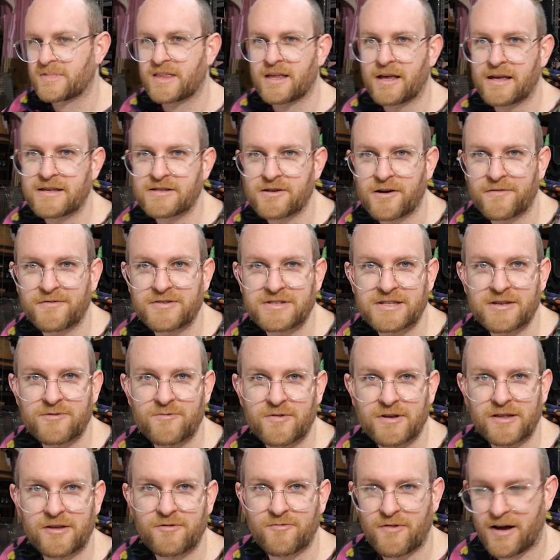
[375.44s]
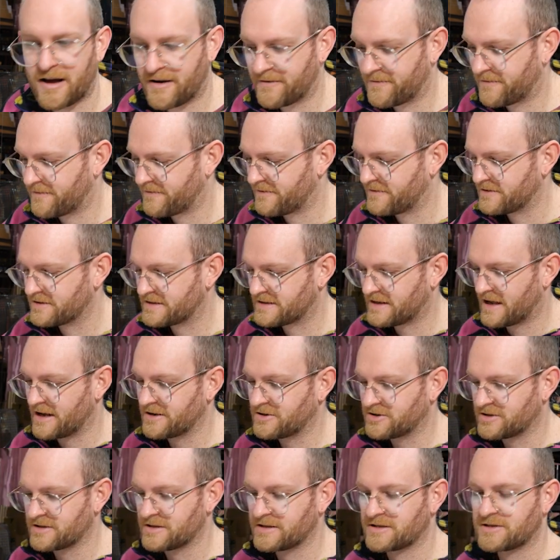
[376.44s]
These are obviously really rough
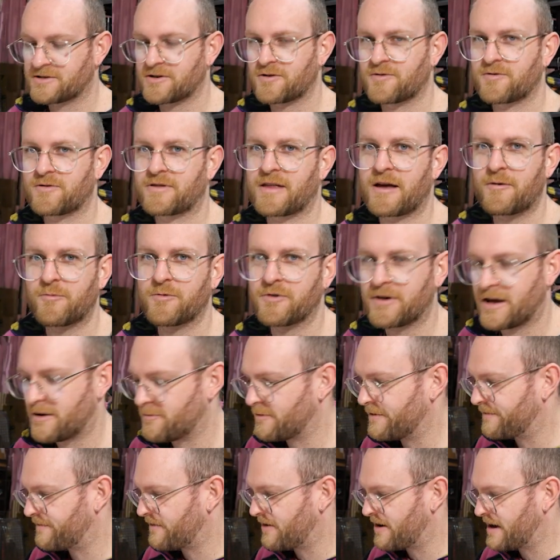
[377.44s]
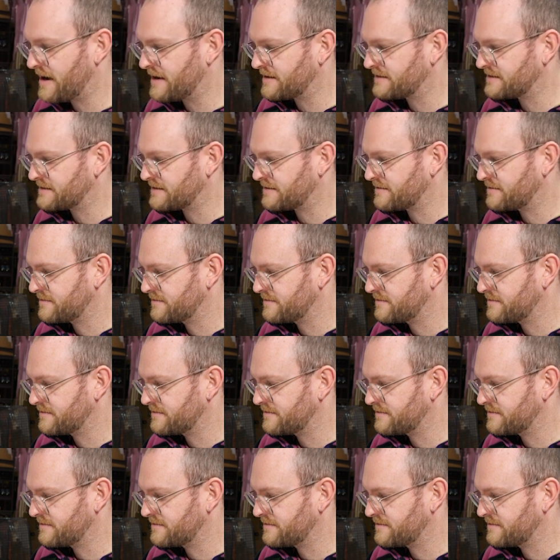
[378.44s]
sketches, so they will get refined.